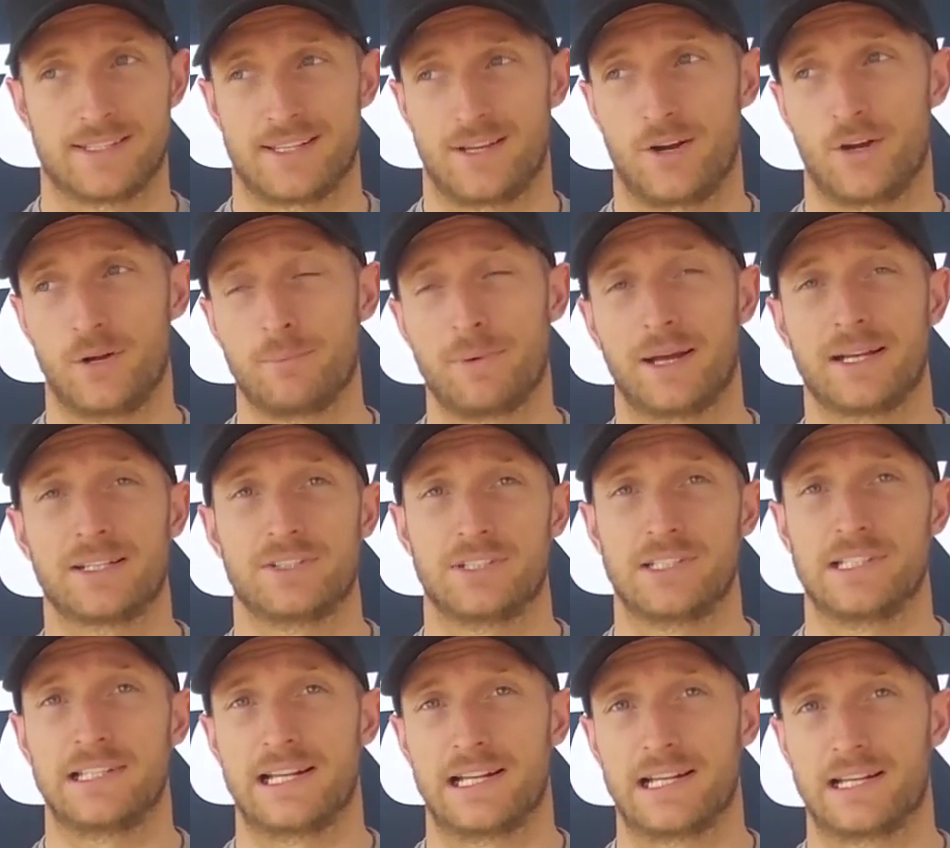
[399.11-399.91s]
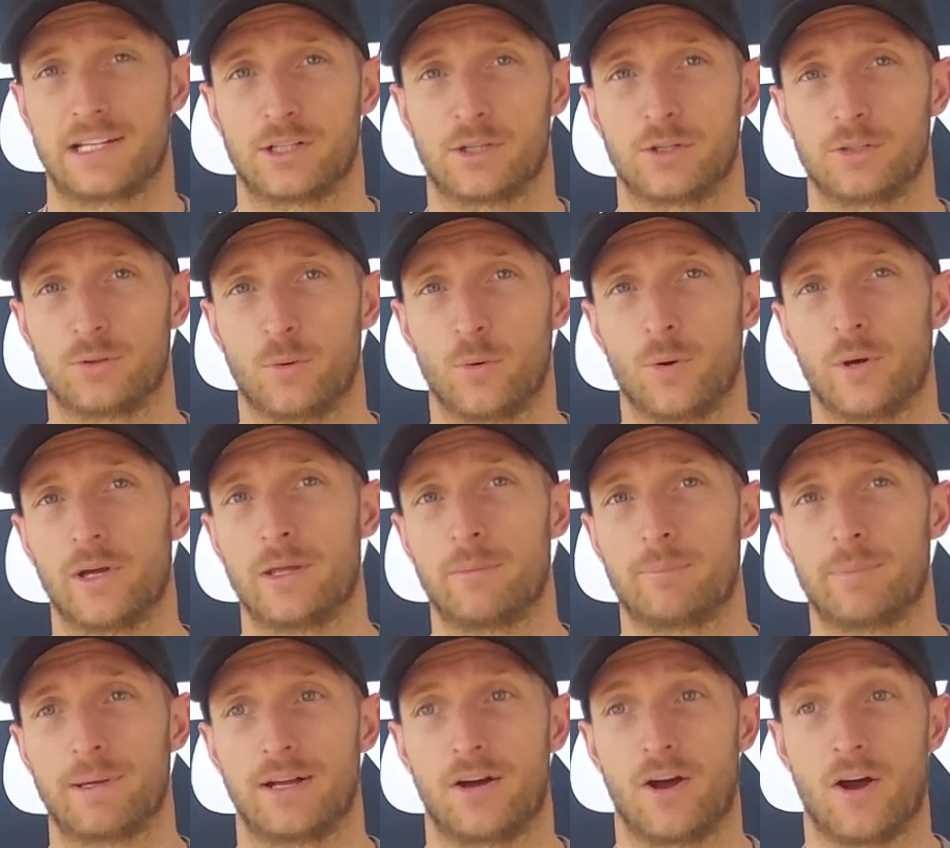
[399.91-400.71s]
I'm actually learning quite a
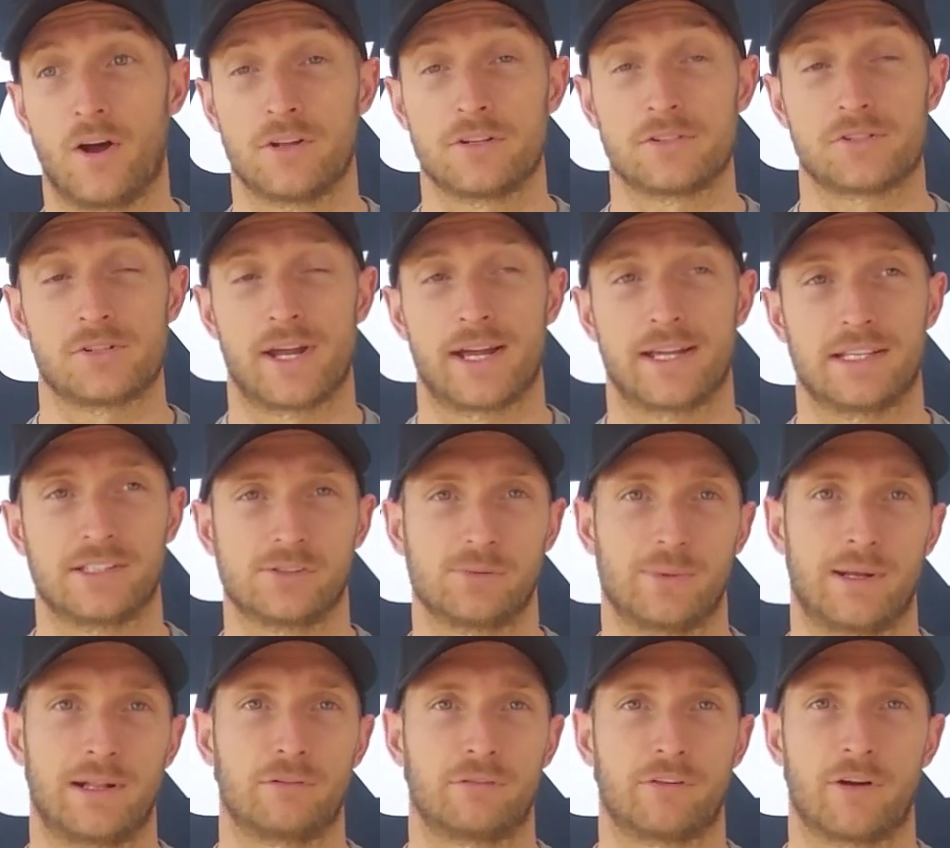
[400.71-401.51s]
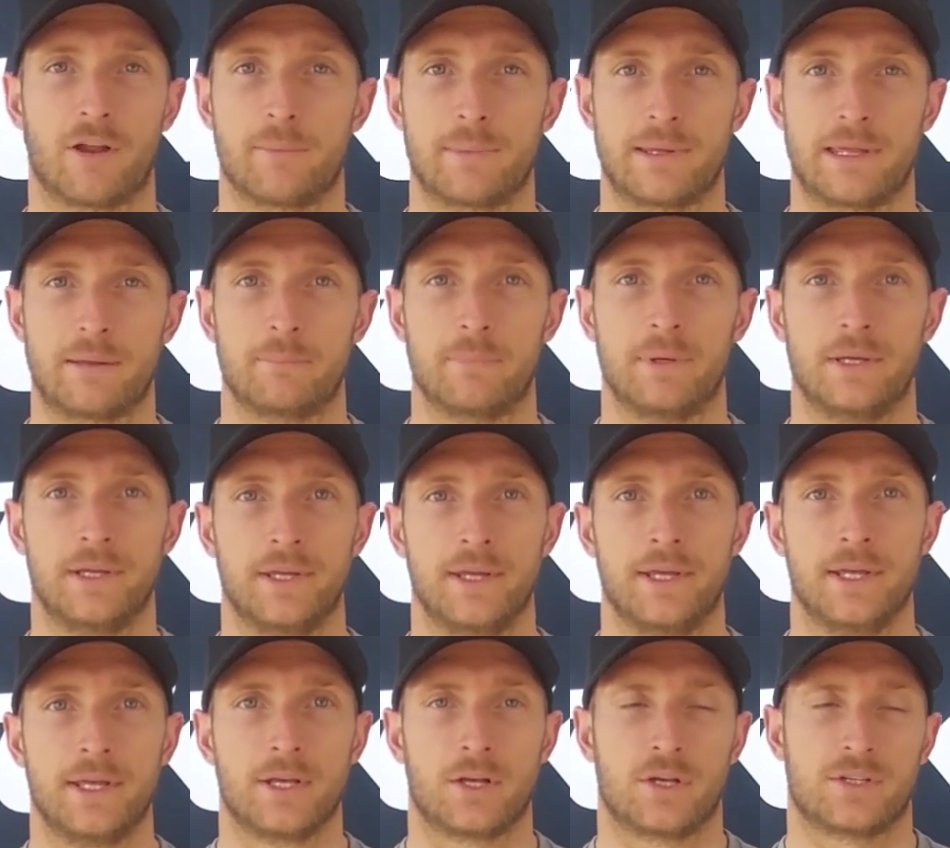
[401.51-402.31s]
bit on track as well from him,
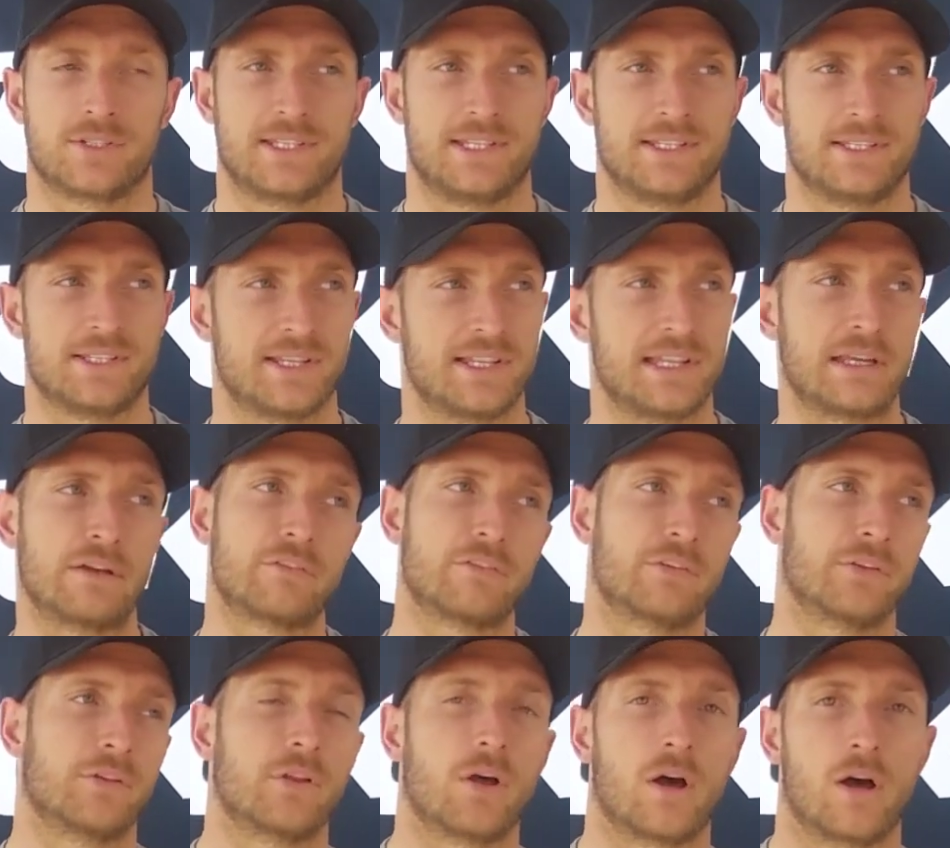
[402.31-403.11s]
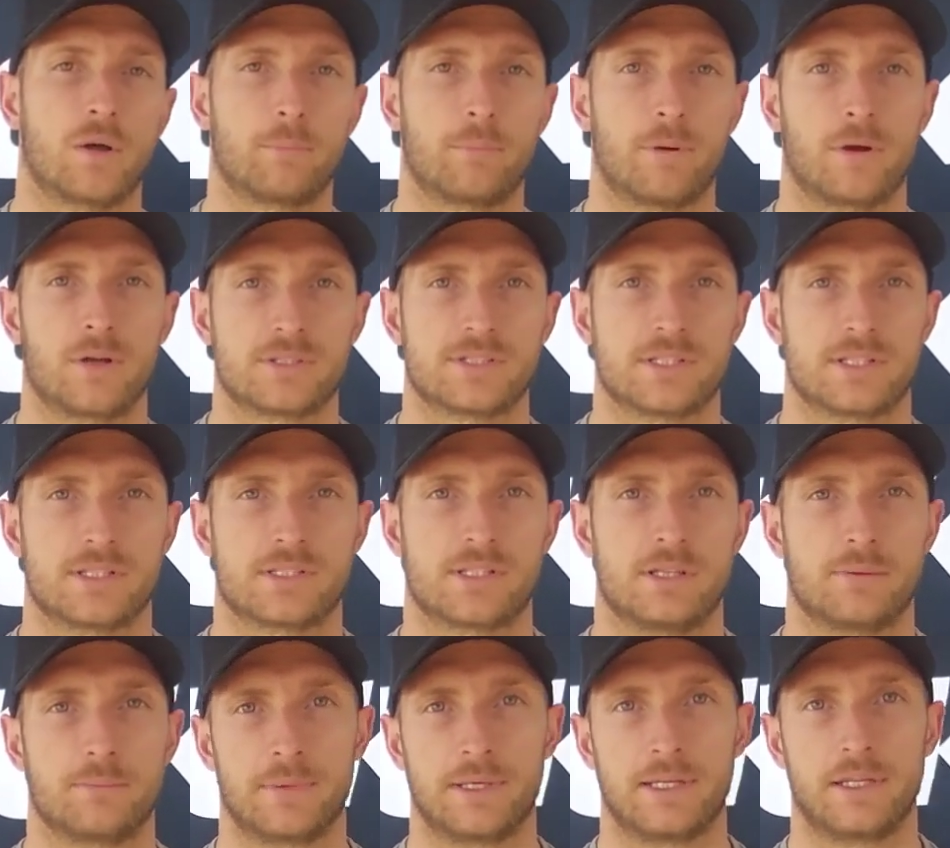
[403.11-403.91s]
because he's a different thought process
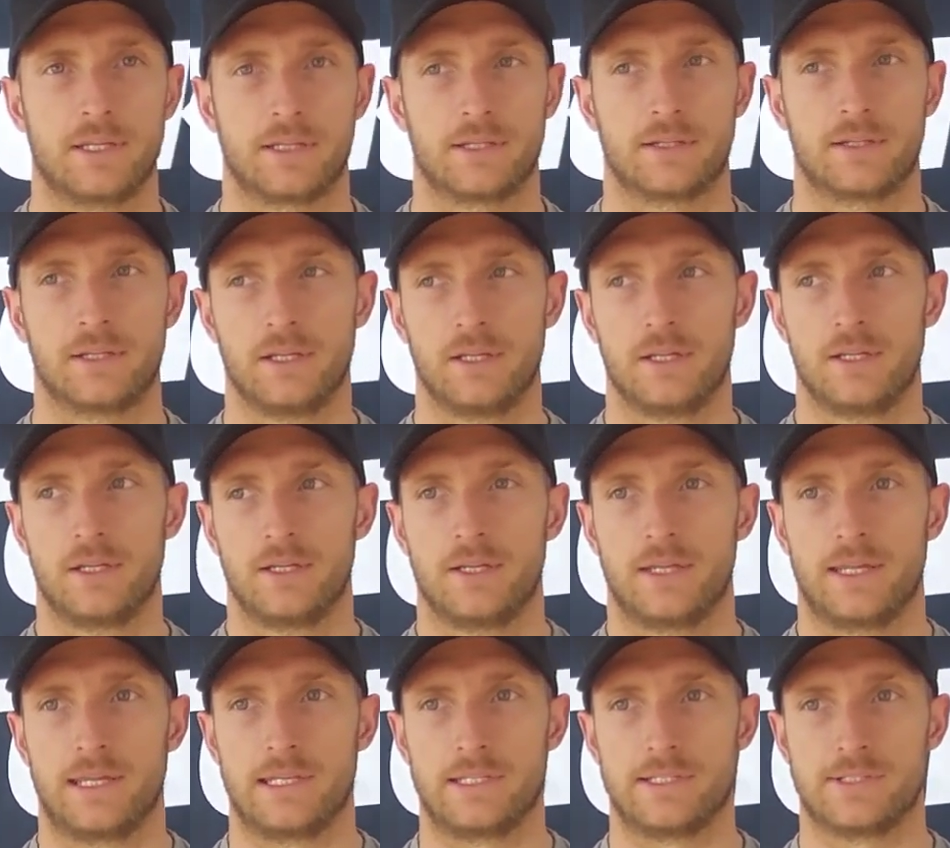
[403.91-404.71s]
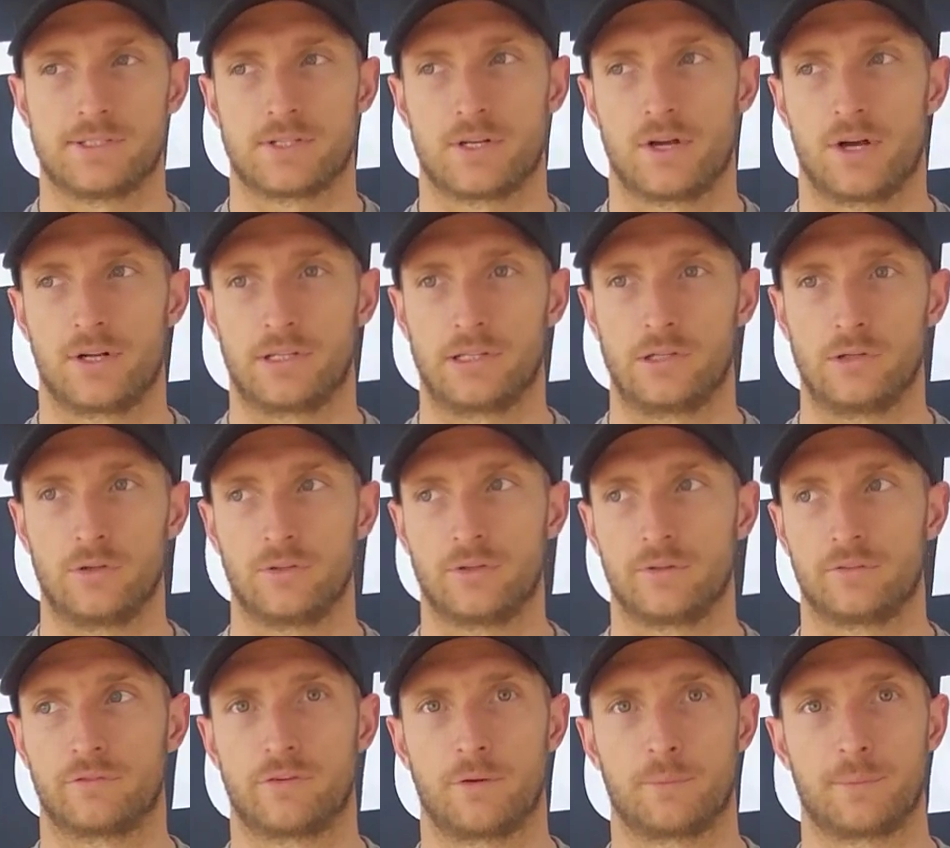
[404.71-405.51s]
than me, and he's kind of
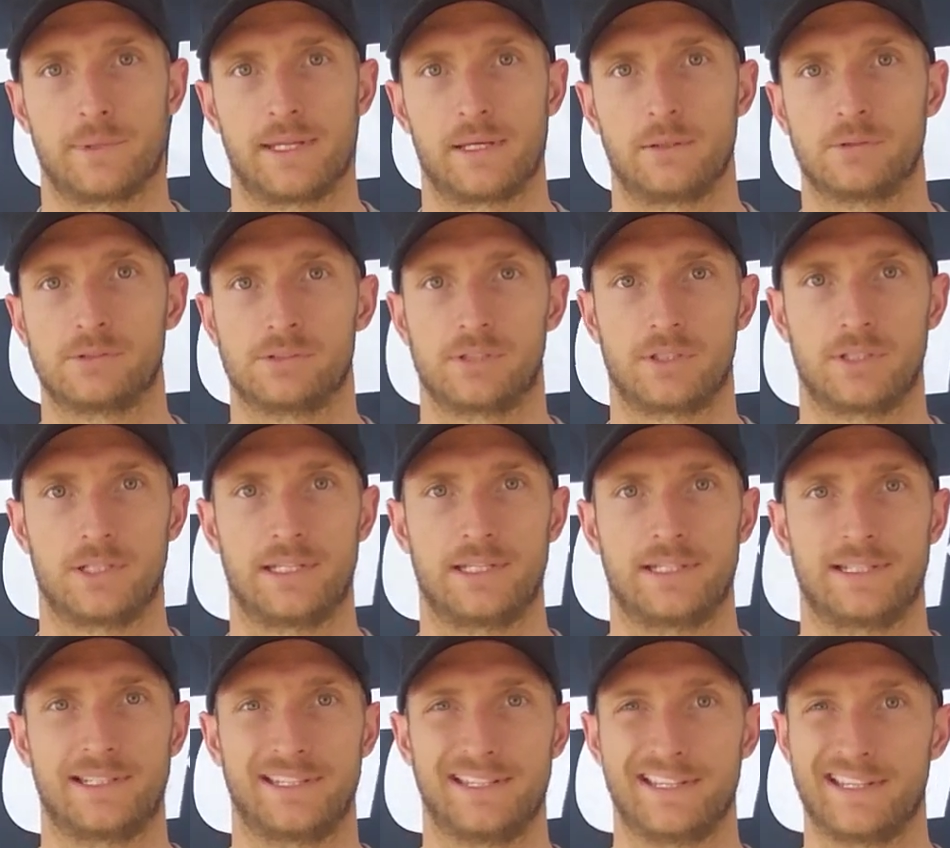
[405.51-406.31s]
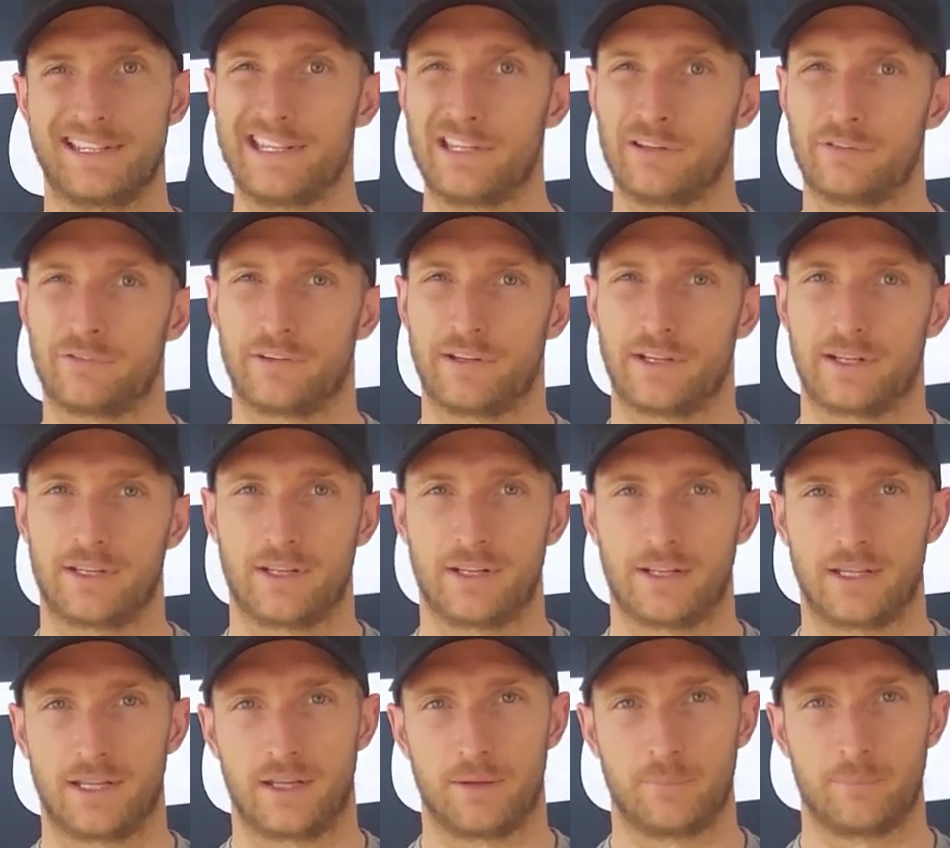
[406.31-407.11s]
looking from the outside in a
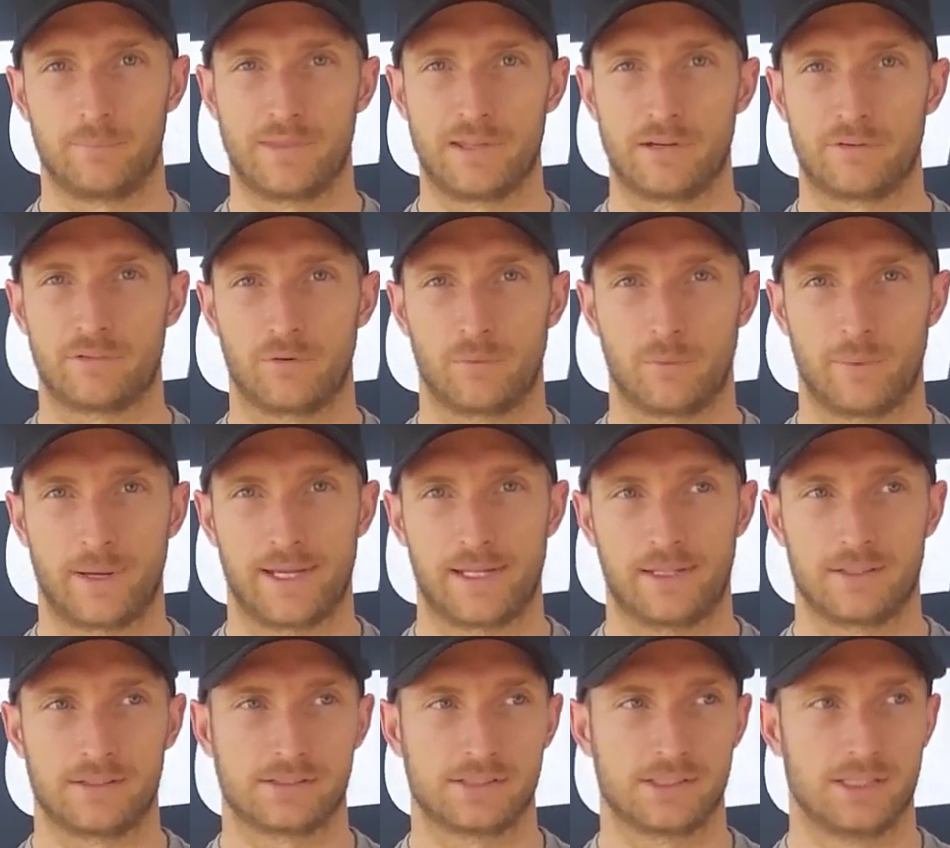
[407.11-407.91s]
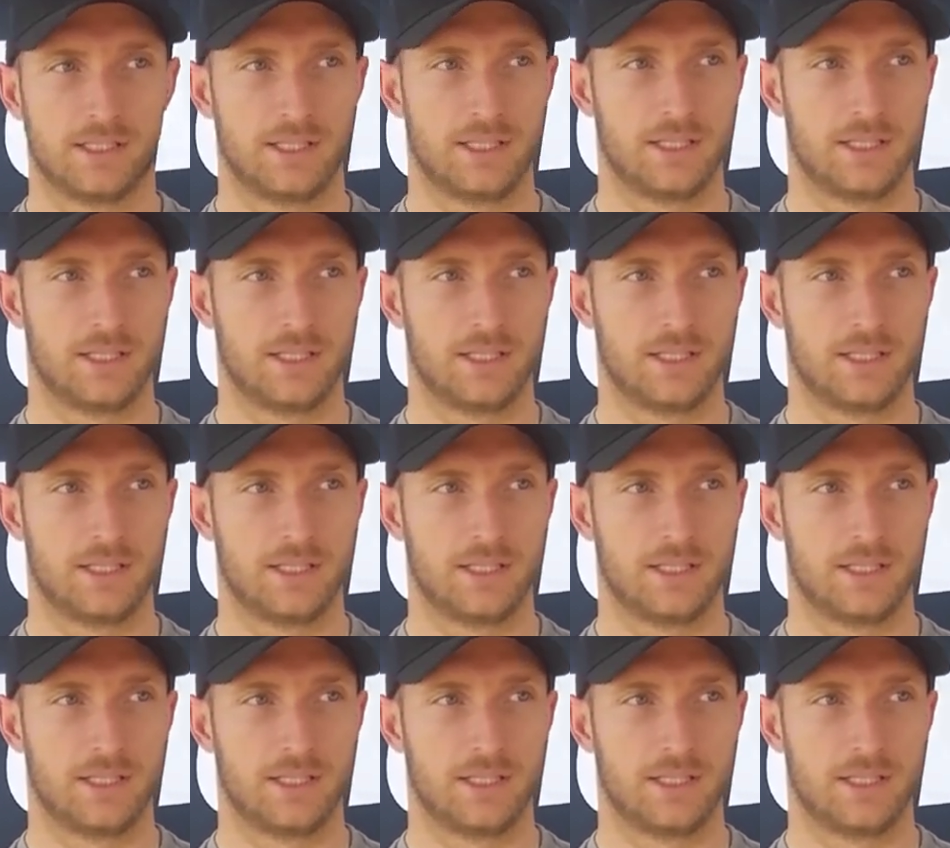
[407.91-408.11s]
different way, and